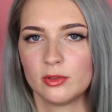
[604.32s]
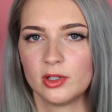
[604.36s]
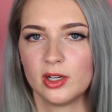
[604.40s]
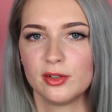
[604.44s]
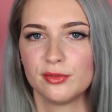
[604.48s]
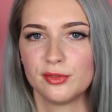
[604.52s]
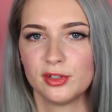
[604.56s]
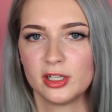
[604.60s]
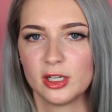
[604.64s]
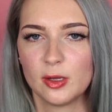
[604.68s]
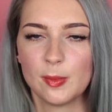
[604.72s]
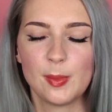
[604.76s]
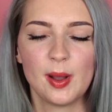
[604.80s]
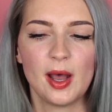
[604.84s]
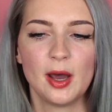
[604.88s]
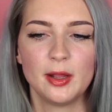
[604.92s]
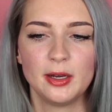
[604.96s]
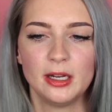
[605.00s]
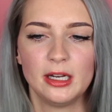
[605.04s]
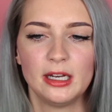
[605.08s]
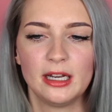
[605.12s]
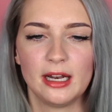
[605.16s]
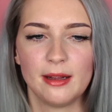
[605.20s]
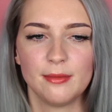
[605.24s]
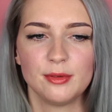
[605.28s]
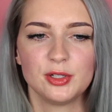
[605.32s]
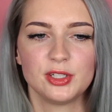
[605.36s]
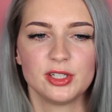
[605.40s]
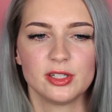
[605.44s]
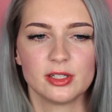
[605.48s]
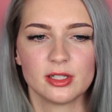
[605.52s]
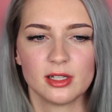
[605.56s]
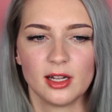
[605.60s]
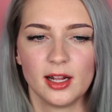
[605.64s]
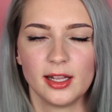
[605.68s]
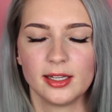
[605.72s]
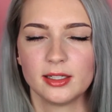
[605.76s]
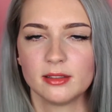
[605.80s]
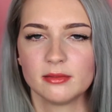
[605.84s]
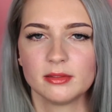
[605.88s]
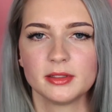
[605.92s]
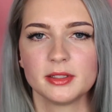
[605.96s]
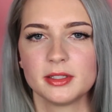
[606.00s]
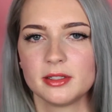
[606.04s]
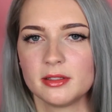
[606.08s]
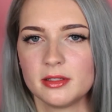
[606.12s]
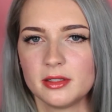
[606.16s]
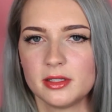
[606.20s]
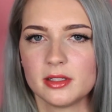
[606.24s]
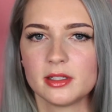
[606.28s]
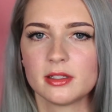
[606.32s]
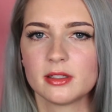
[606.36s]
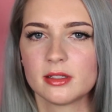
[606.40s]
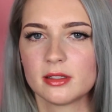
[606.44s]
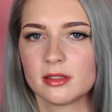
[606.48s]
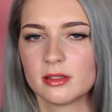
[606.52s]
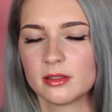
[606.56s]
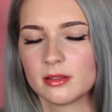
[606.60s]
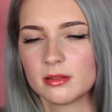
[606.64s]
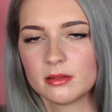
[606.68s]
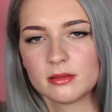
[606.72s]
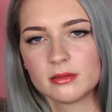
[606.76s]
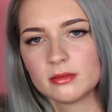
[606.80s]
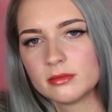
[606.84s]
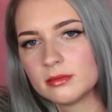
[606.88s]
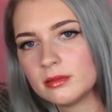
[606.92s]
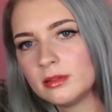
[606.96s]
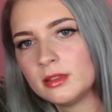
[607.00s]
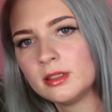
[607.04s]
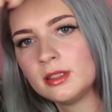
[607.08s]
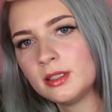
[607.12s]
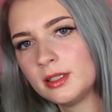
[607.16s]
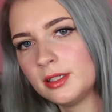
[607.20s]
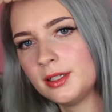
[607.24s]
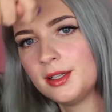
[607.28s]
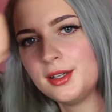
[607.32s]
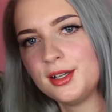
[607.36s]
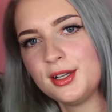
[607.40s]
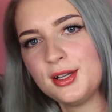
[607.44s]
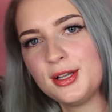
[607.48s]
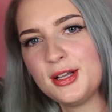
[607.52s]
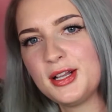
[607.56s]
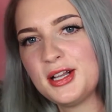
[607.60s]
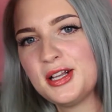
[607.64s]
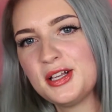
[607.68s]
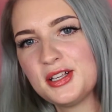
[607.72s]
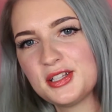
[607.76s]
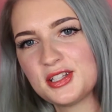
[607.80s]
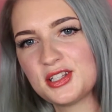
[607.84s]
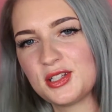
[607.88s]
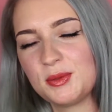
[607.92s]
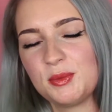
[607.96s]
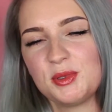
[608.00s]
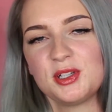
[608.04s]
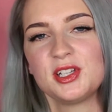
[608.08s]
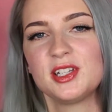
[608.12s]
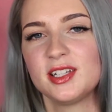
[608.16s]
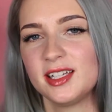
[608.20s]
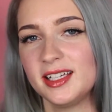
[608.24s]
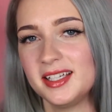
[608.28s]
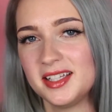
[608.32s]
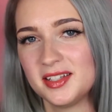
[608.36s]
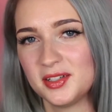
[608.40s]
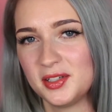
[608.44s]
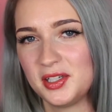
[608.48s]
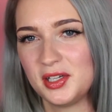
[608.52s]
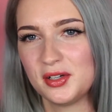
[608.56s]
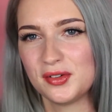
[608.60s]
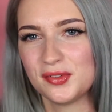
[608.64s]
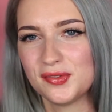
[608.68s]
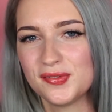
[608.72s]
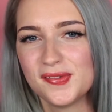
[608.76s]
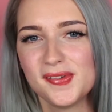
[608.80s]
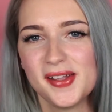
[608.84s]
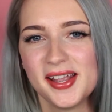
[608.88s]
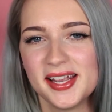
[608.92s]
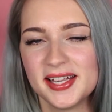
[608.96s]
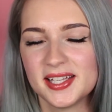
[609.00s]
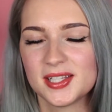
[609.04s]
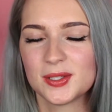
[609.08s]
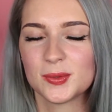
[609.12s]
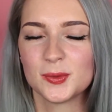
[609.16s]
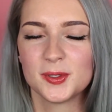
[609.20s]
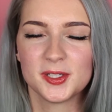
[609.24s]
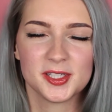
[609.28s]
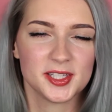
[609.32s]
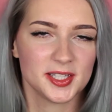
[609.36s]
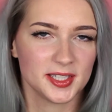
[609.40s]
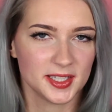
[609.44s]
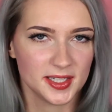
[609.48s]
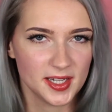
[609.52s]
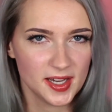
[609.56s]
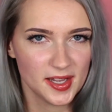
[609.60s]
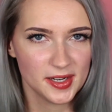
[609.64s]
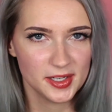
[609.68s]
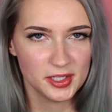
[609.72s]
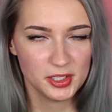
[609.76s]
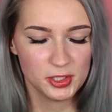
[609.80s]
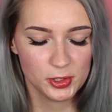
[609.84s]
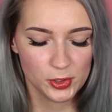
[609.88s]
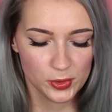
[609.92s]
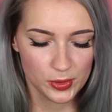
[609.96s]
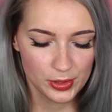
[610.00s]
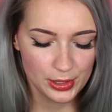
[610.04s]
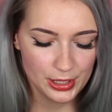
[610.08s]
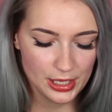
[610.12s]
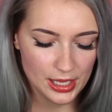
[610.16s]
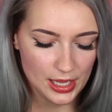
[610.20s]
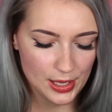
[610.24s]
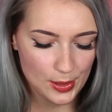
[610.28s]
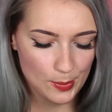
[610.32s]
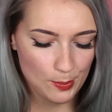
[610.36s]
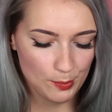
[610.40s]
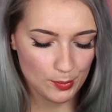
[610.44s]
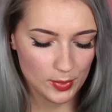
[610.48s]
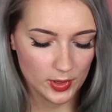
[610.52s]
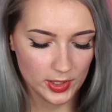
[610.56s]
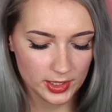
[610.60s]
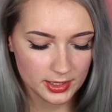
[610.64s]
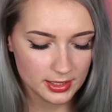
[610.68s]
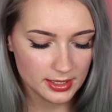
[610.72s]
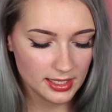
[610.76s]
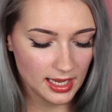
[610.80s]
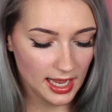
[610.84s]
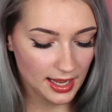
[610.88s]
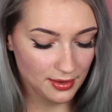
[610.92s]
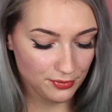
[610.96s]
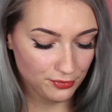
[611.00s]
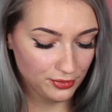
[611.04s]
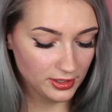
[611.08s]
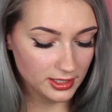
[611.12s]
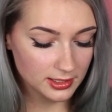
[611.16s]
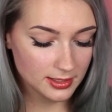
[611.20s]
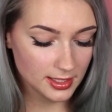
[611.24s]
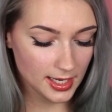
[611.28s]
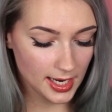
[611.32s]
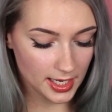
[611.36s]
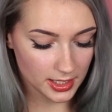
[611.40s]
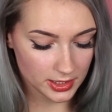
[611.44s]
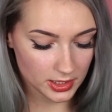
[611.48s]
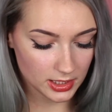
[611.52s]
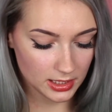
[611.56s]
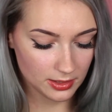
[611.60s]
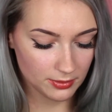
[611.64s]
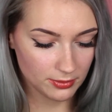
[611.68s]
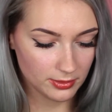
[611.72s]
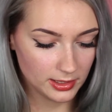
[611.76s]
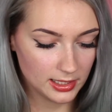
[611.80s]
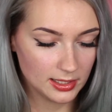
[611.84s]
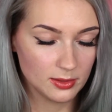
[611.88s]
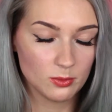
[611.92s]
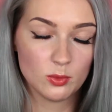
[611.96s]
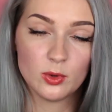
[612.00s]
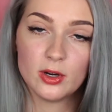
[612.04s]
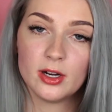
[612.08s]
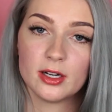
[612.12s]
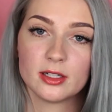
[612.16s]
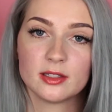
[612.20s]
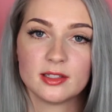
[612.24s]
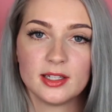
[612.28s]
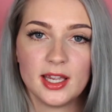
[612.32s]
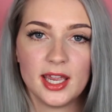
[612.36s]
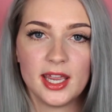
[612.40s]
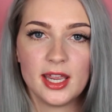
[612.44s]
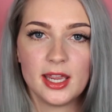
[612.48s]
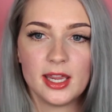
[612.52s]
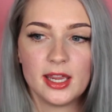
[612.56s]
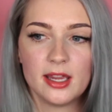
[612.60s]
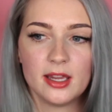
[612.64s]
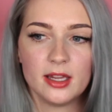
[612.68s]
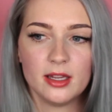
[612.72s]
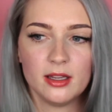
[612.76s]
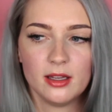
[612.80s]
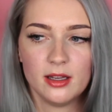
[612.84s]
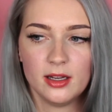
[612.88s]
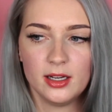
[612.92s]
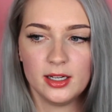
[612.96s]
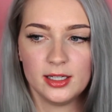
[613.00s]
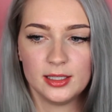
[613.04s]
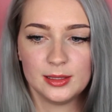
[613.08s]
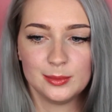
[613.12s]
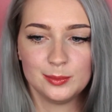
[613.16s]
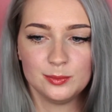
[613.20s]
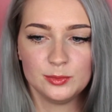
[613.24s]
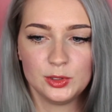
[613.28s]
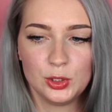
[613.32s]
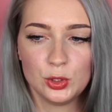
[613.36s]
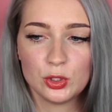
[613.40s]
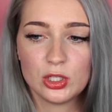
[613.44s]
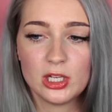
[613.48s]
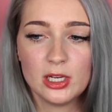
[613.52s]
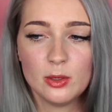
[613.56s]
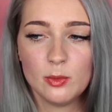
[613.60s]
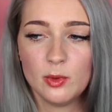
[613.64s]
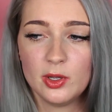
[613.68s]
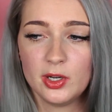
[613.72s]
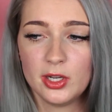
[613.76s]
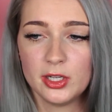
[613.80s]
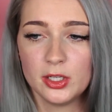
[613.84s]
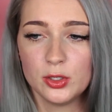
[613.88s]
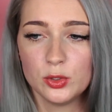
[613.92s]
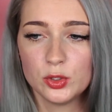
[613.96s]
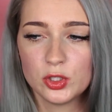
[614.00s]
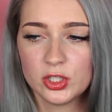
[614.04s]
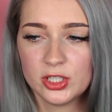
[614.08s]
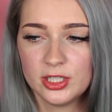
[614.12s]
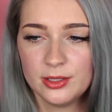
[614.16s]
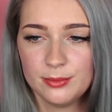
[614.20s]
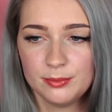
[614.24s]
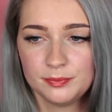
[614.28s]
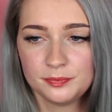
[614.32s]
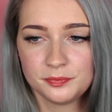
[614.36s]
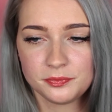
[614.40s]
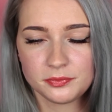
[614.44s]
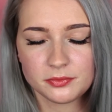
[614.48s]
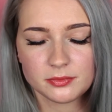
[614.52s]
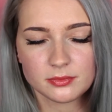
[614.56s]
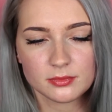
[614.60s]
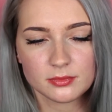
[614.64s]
raving about it. And I was just like, it's just some sheet on your face, what's it gonna do? But I think they actually really work. They um, usually when I use them,